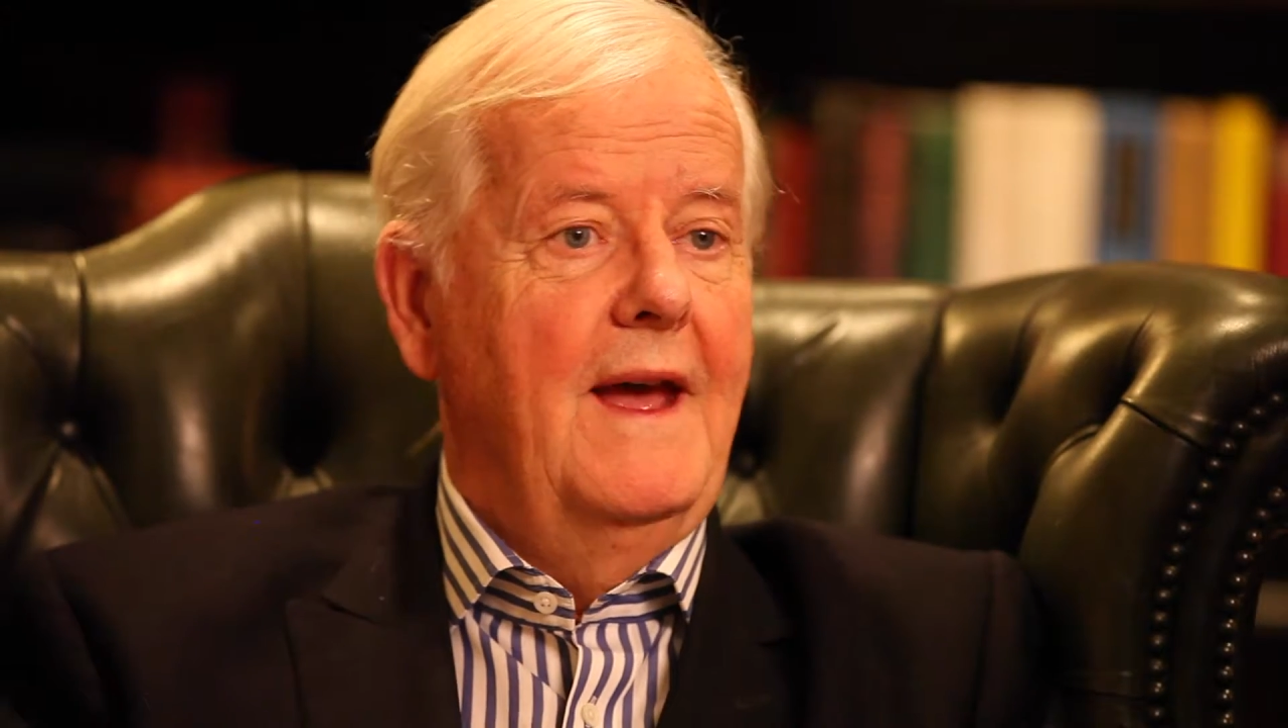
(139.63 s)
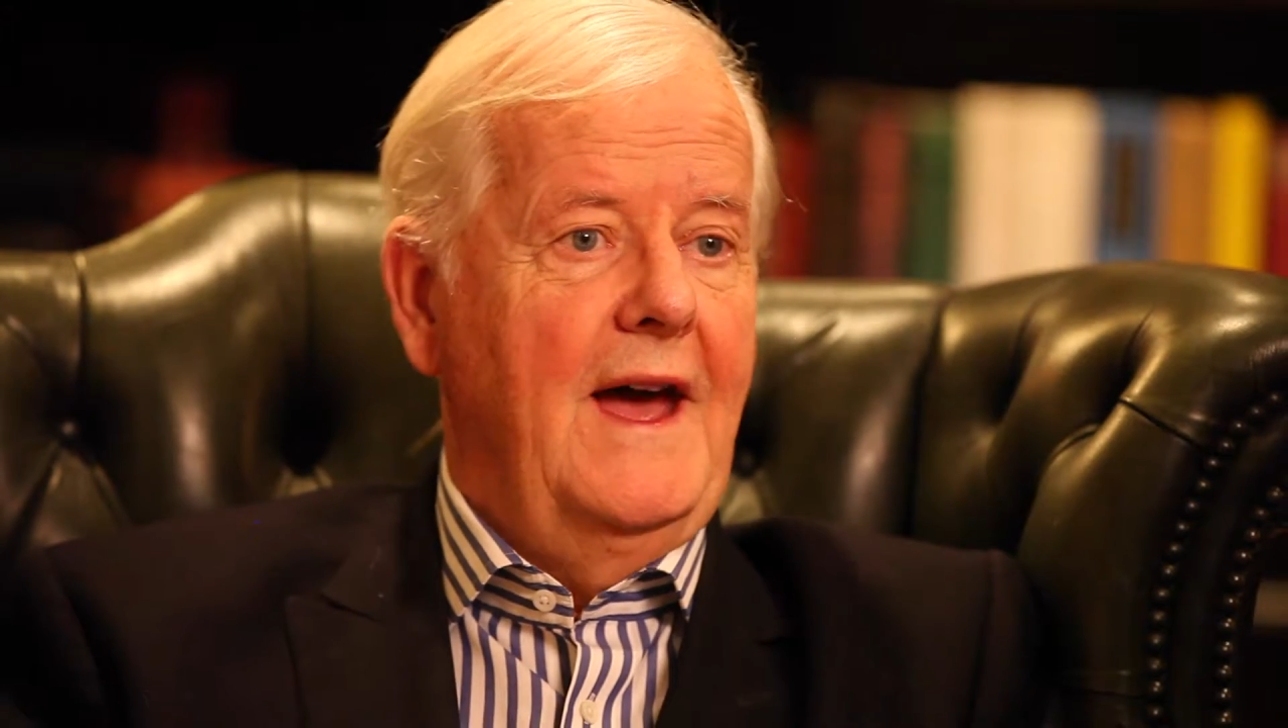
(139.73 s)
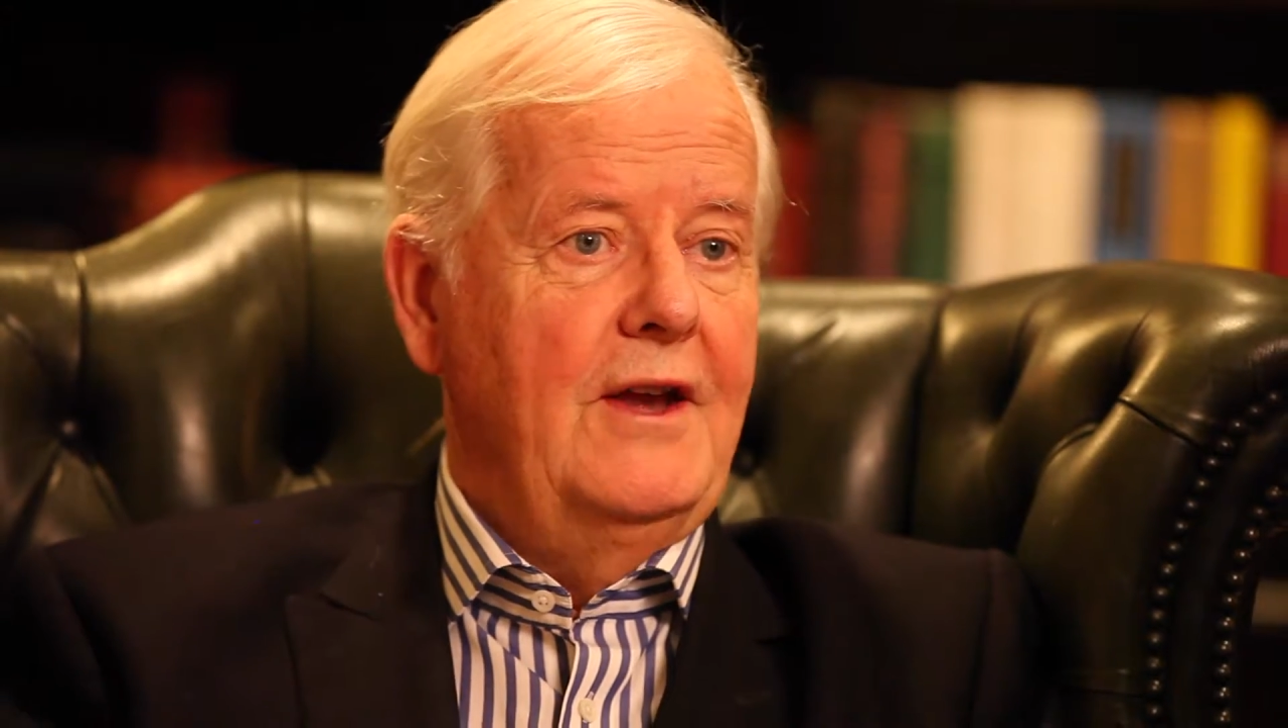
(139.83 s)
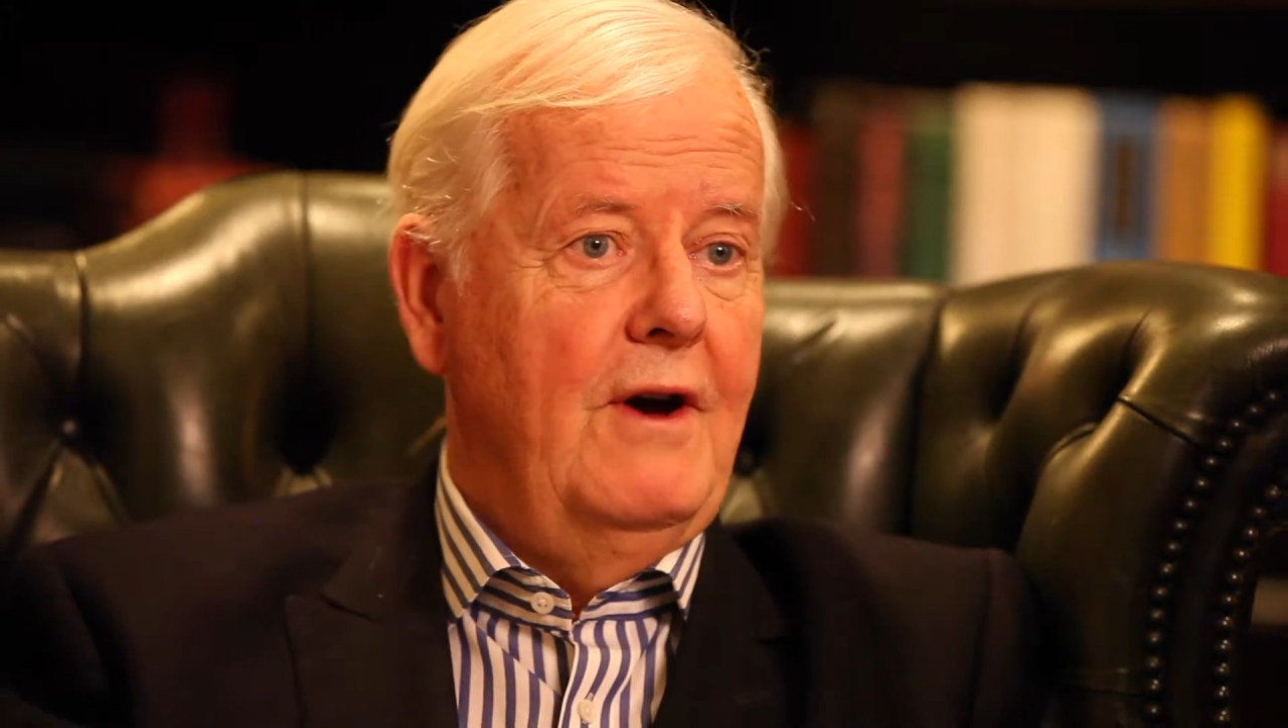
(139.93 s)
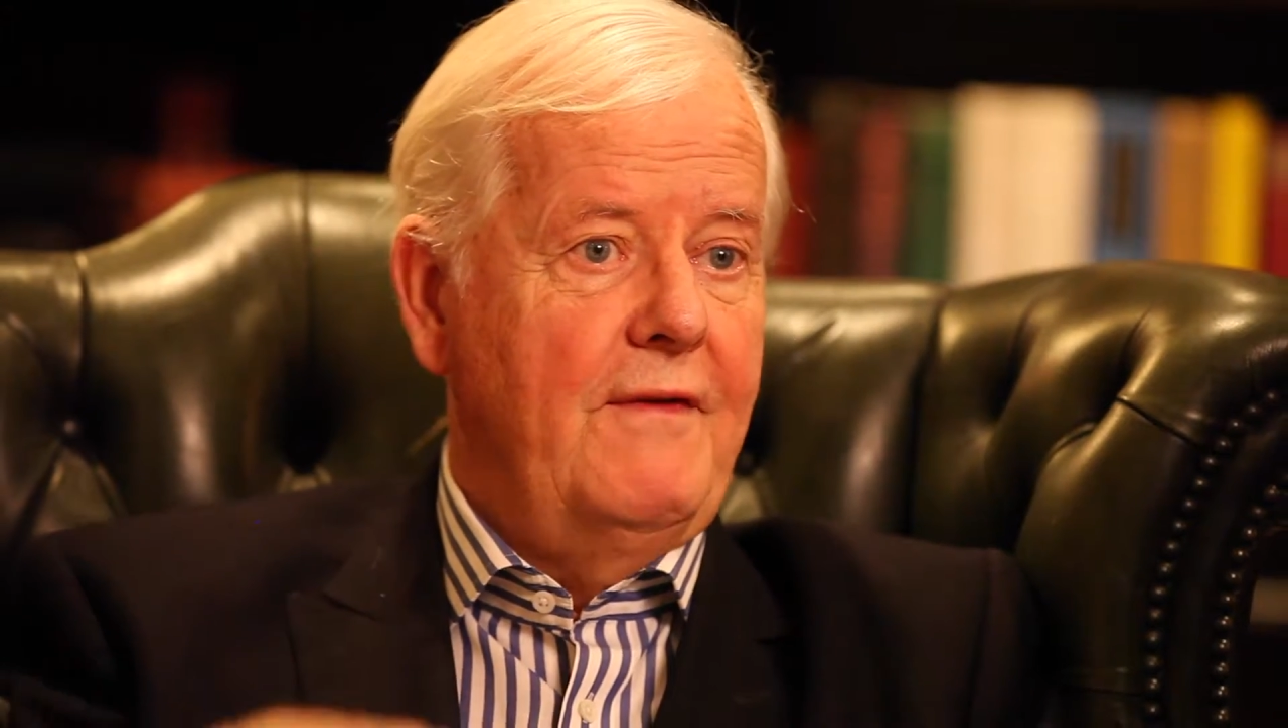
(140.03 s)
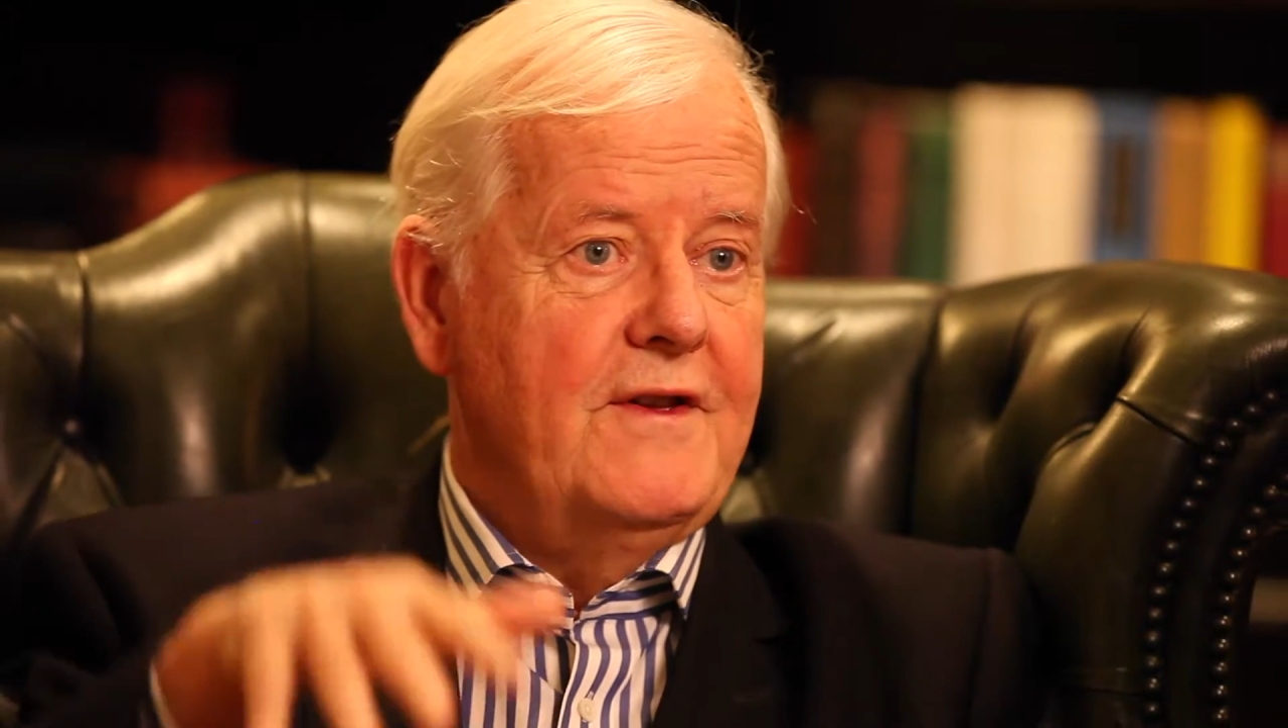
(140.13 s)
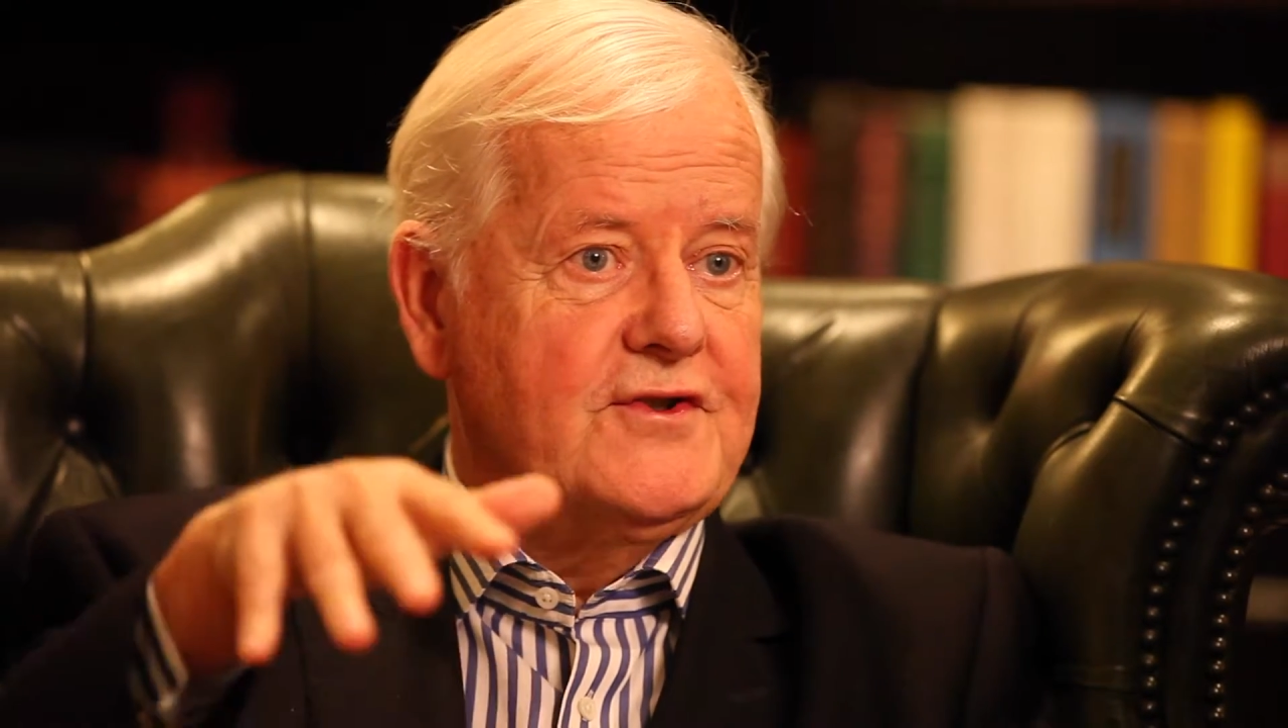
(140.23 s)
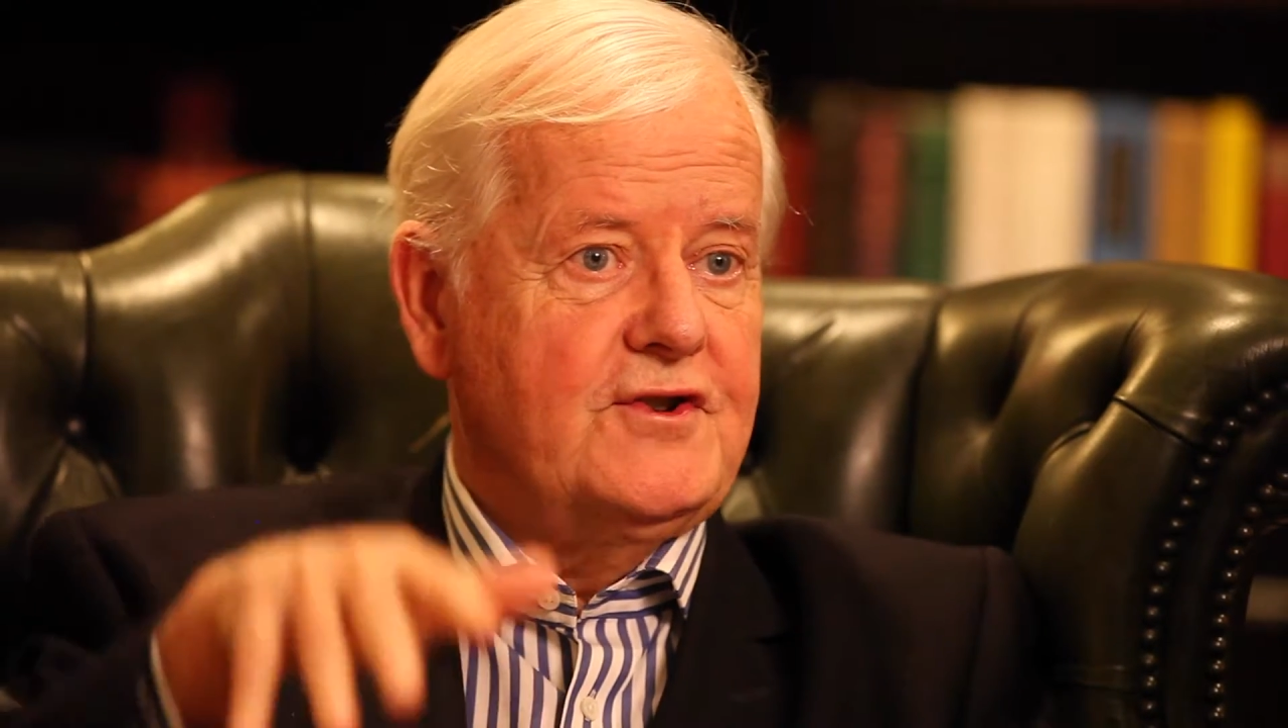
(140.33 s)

And you had this